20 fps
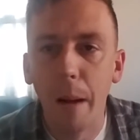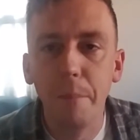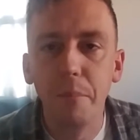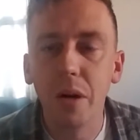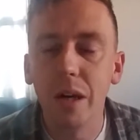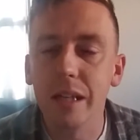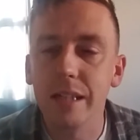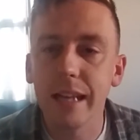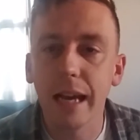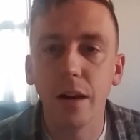
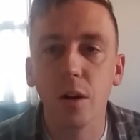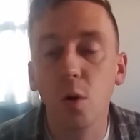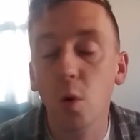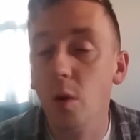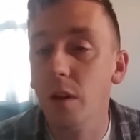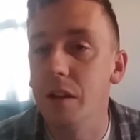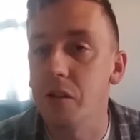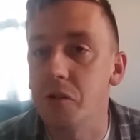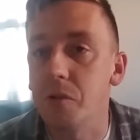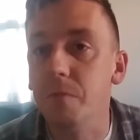But it's kind of
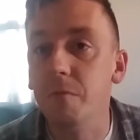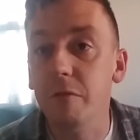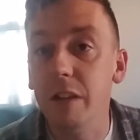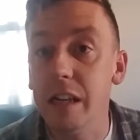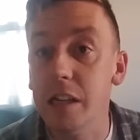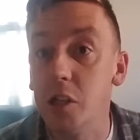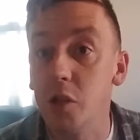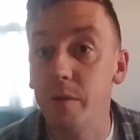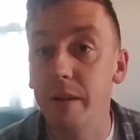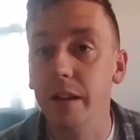cool. There's some
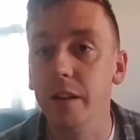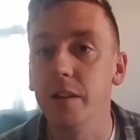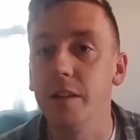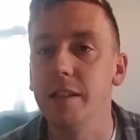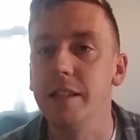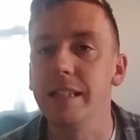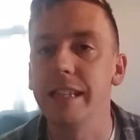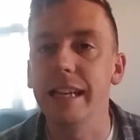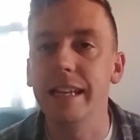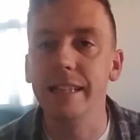really sweet
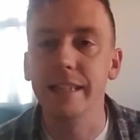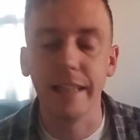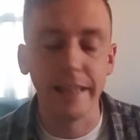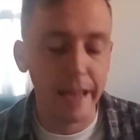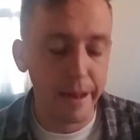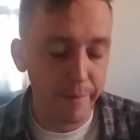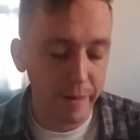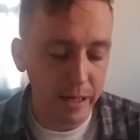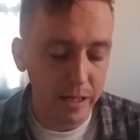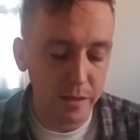looking skins in
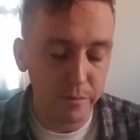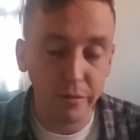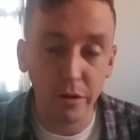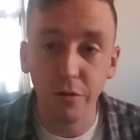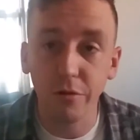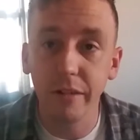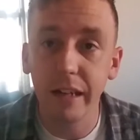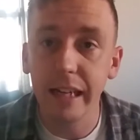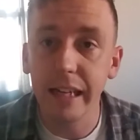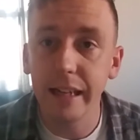there, because
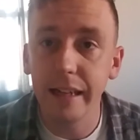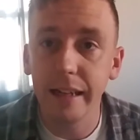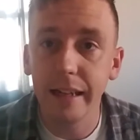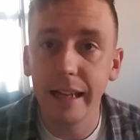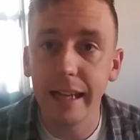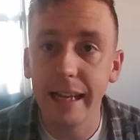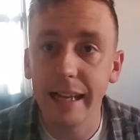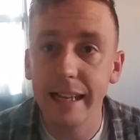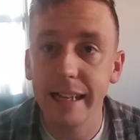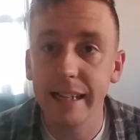McCree
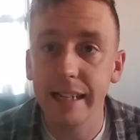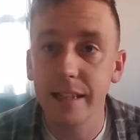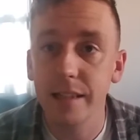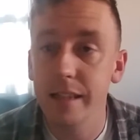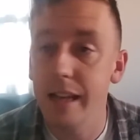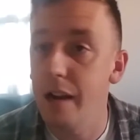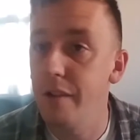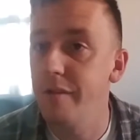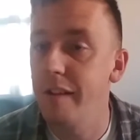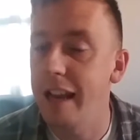
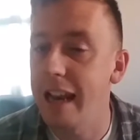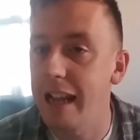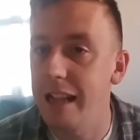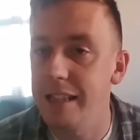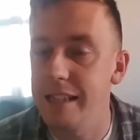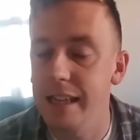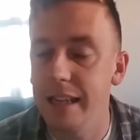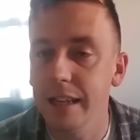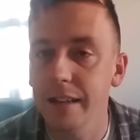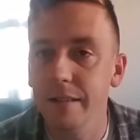is now Van
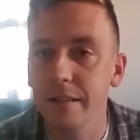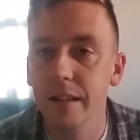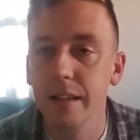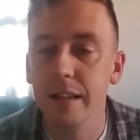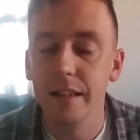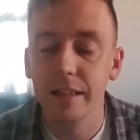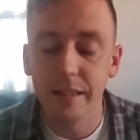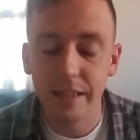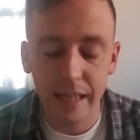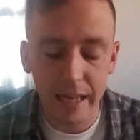Helsing
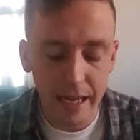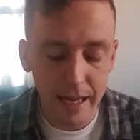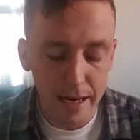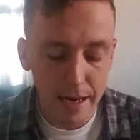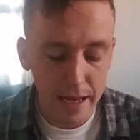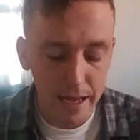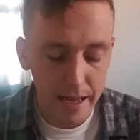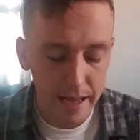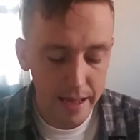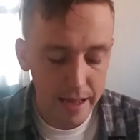skin.
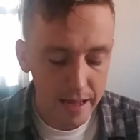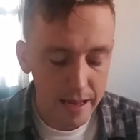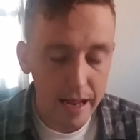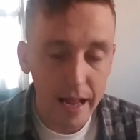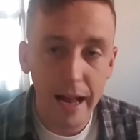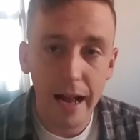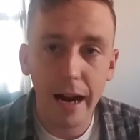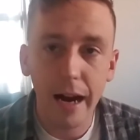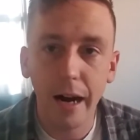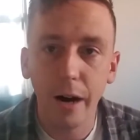
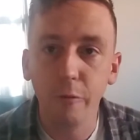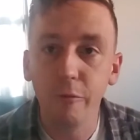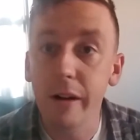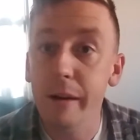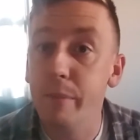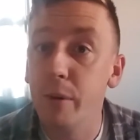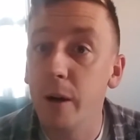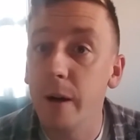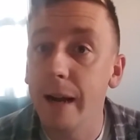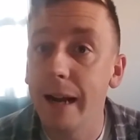
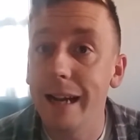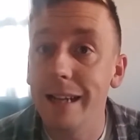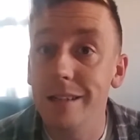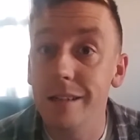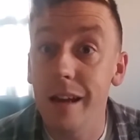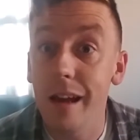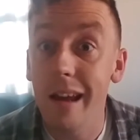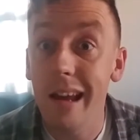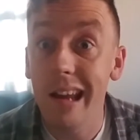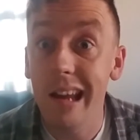Reaper
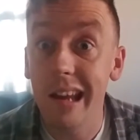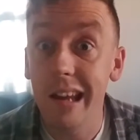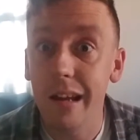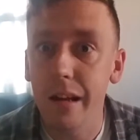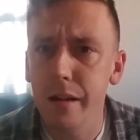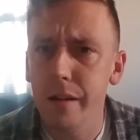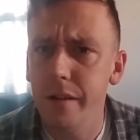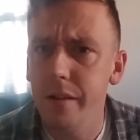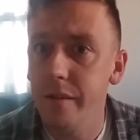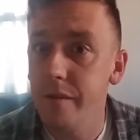has
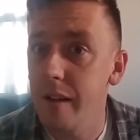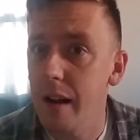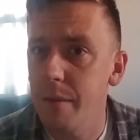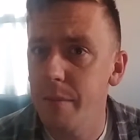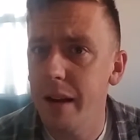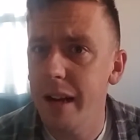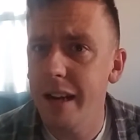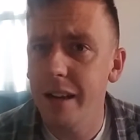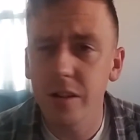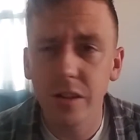a
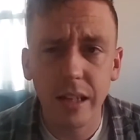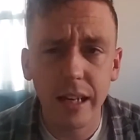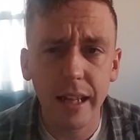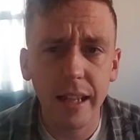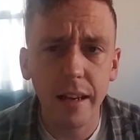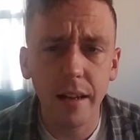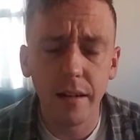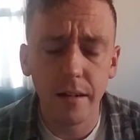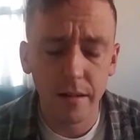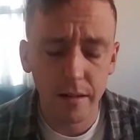vampire
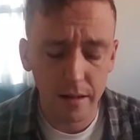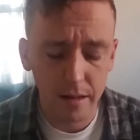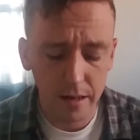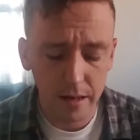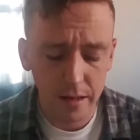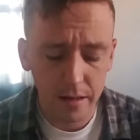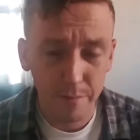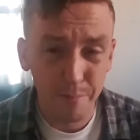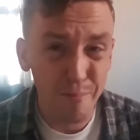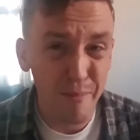skin.
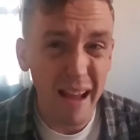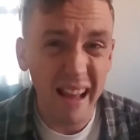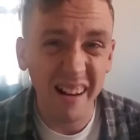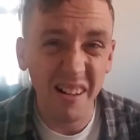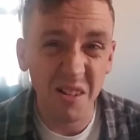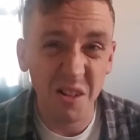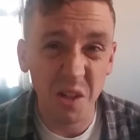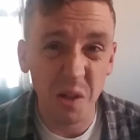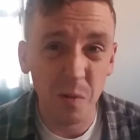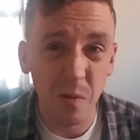May
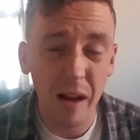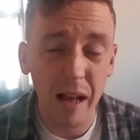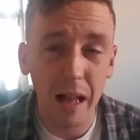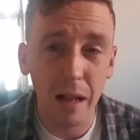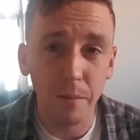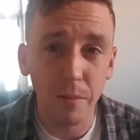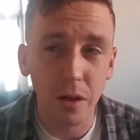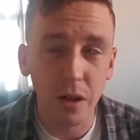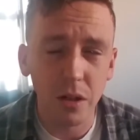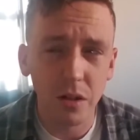does as
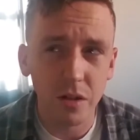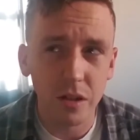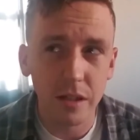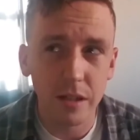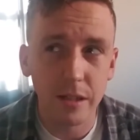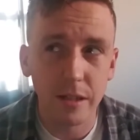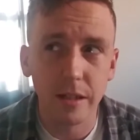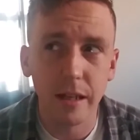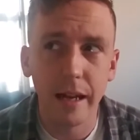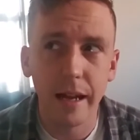well, but hers
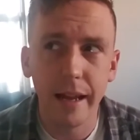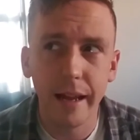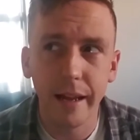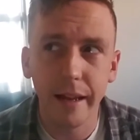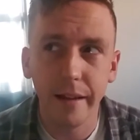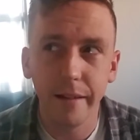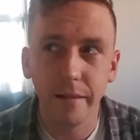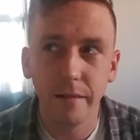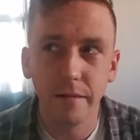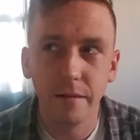is
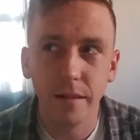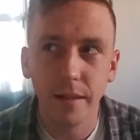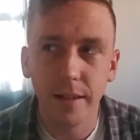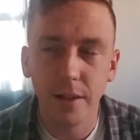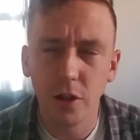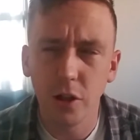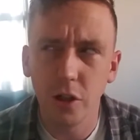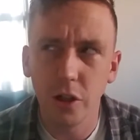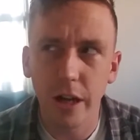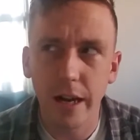is
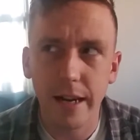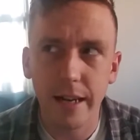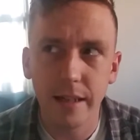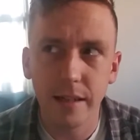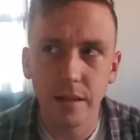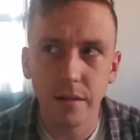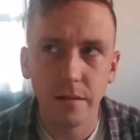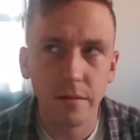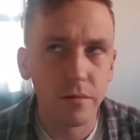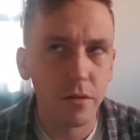she
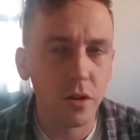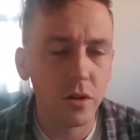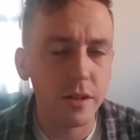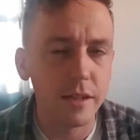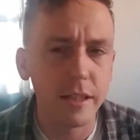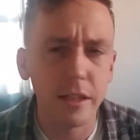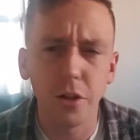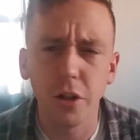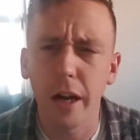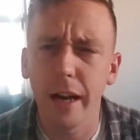Chinese? Hers
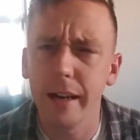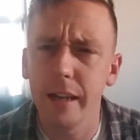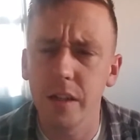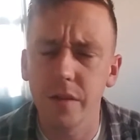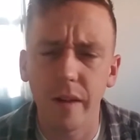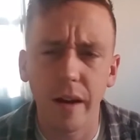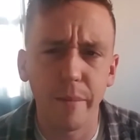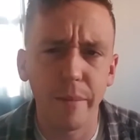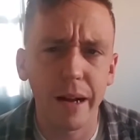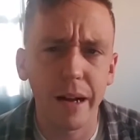is a Chinese
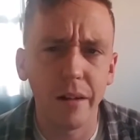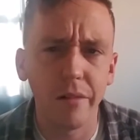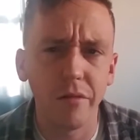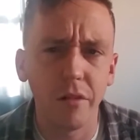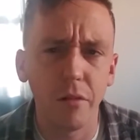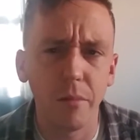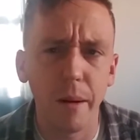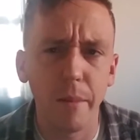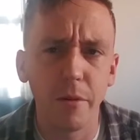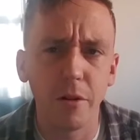vampire, if
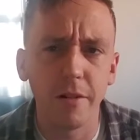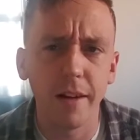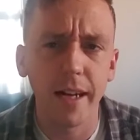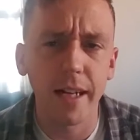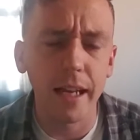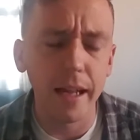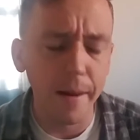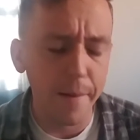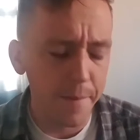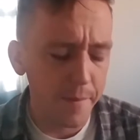I remember
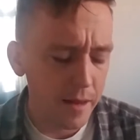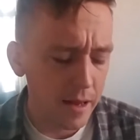correctly.